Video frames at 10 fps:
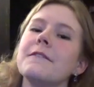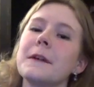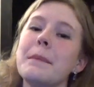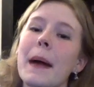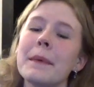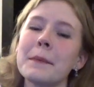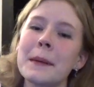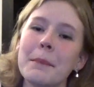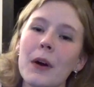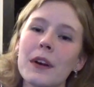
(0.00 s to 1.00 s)
For
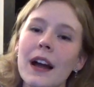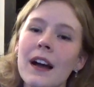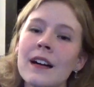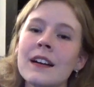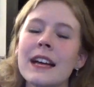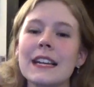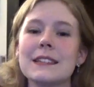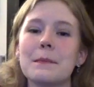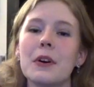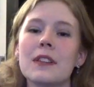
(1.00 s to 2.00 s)
Peppermint Mocha,
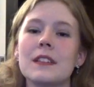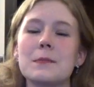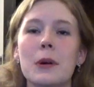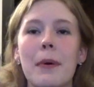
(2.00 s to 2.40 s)
it's a book that's more